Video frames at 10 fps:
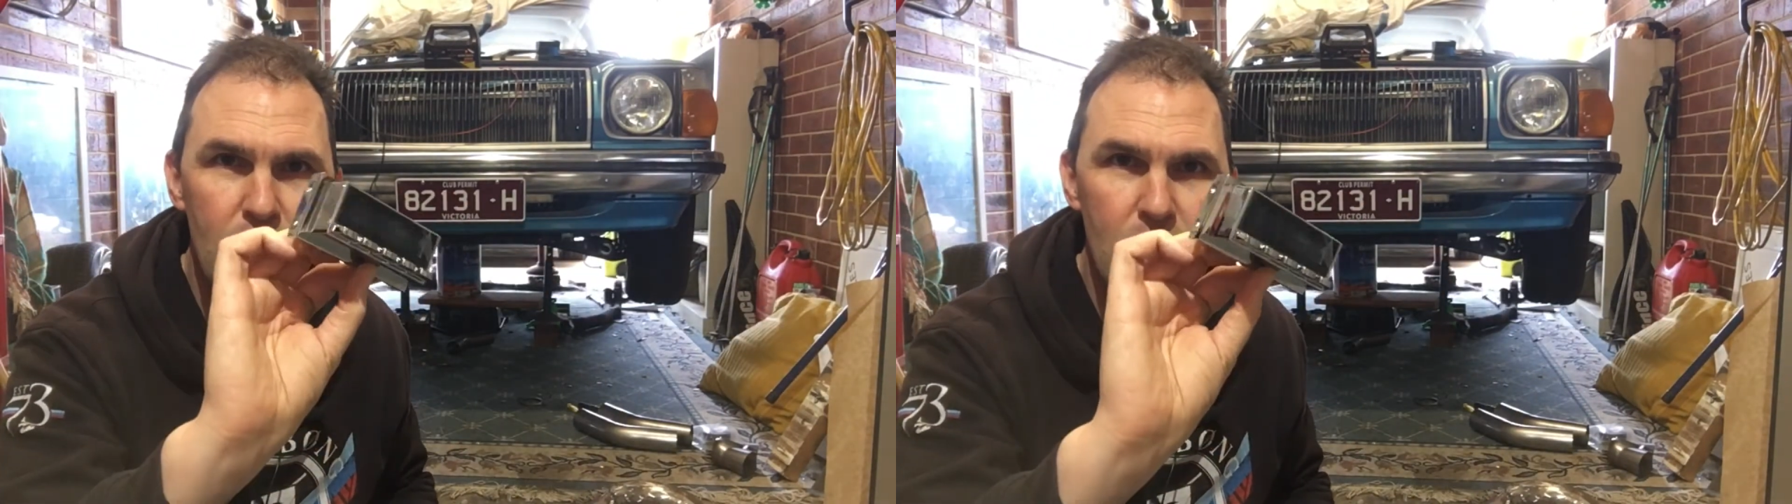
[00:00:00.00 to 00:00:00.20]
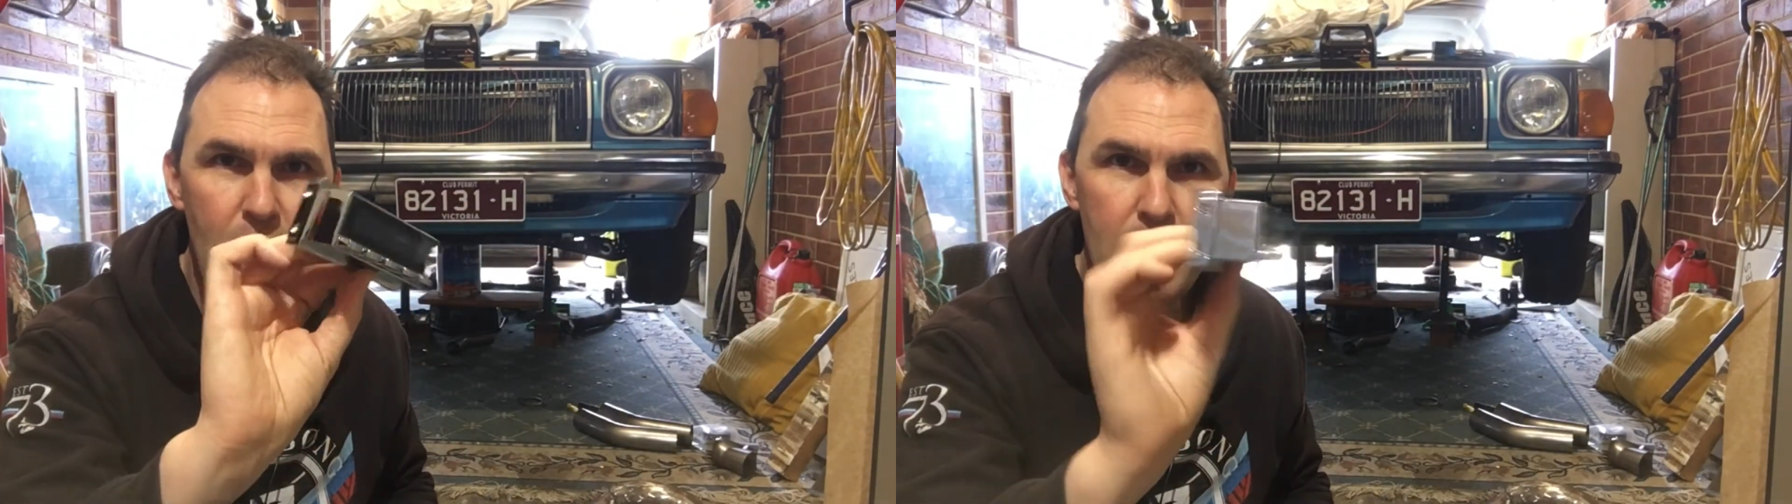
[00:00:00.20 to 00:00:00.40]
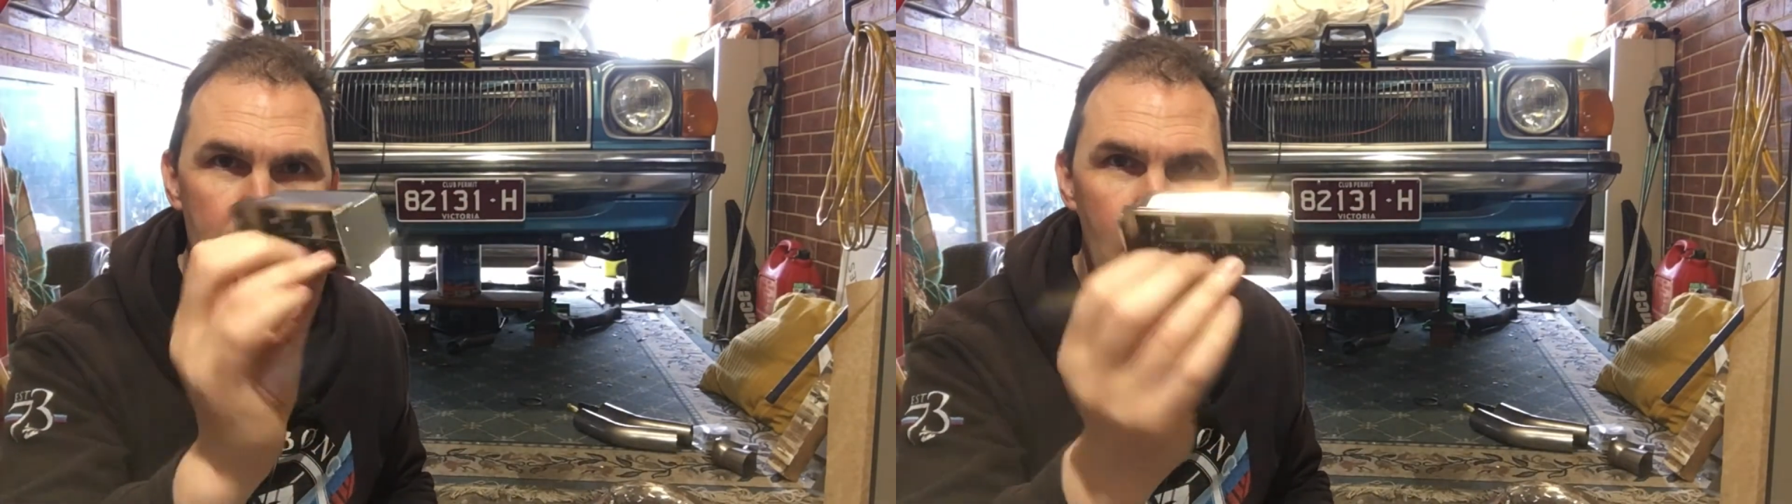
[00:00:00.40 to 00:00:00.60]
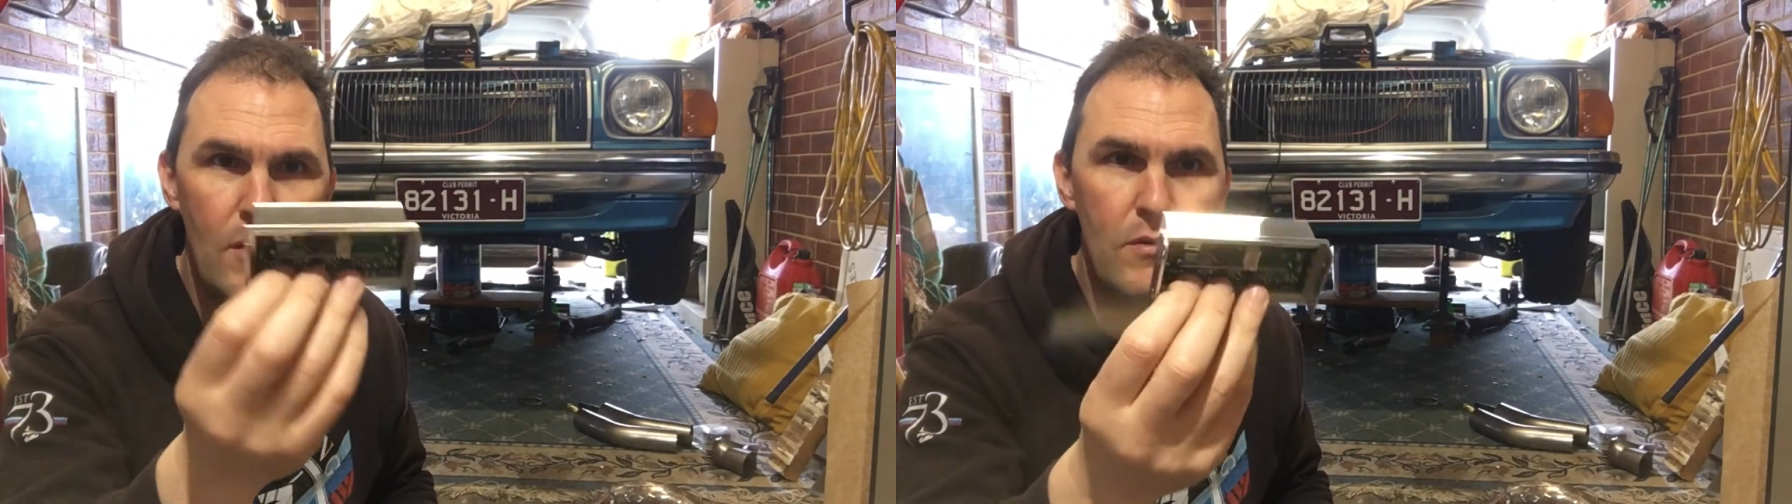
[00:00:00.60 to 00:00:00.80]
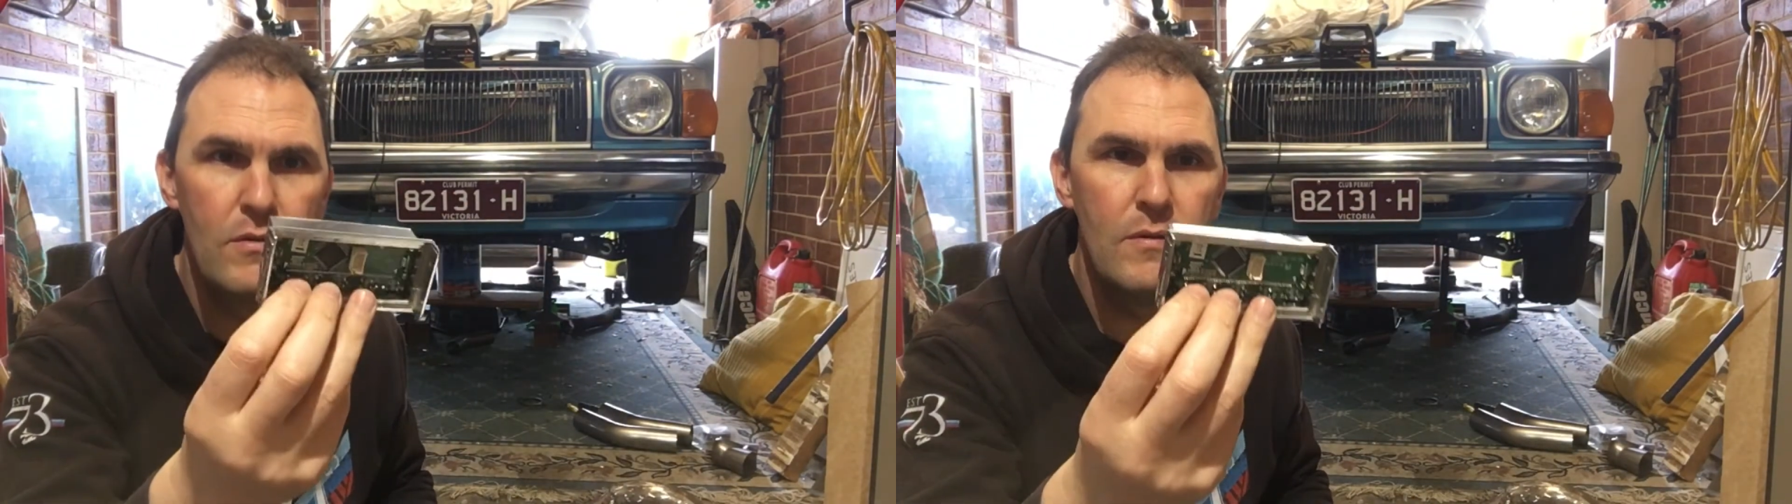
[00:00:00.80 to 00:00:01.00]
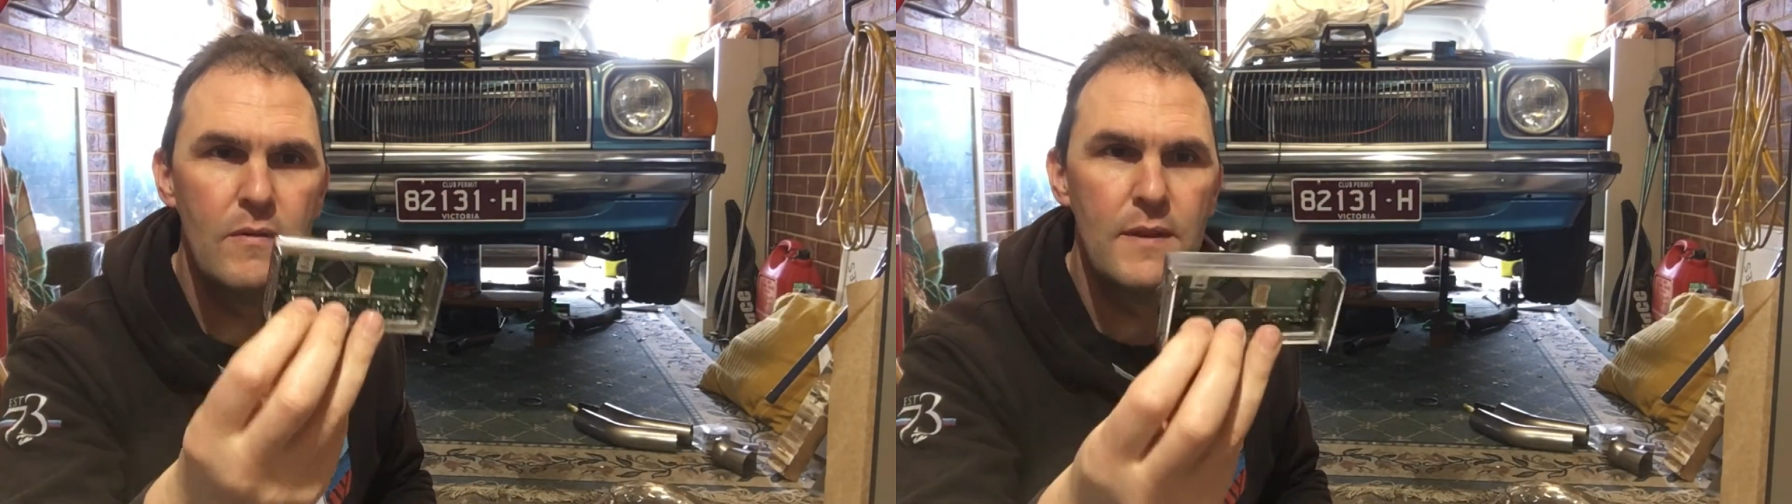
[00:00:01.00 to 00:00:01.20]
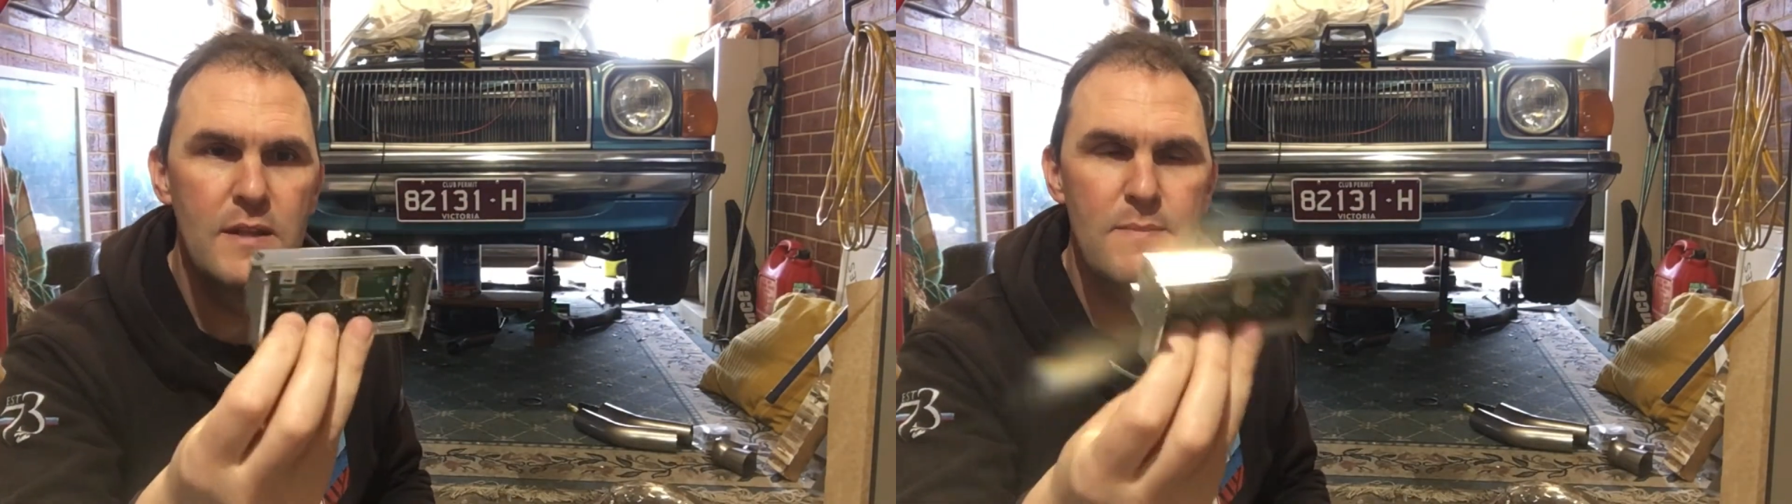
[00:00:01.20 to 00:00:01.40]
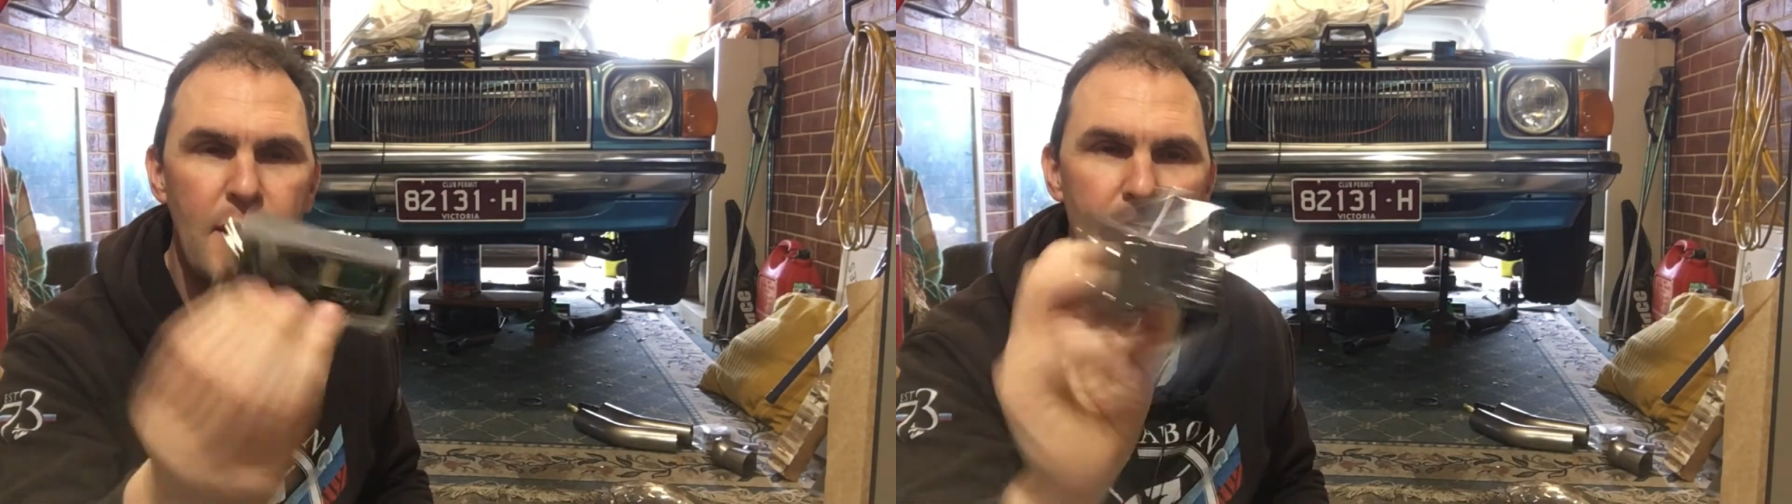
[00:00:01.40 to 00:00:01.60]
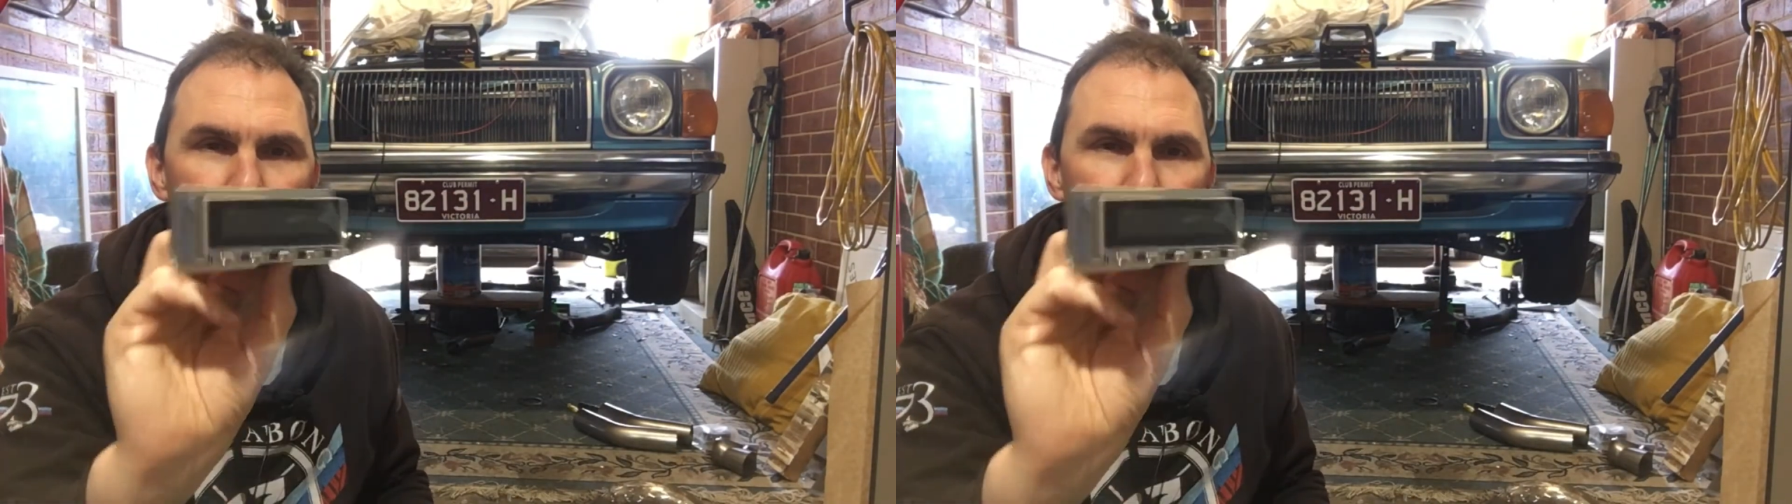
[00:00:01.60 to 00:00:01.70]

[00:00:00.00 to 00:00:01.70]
radio that's made to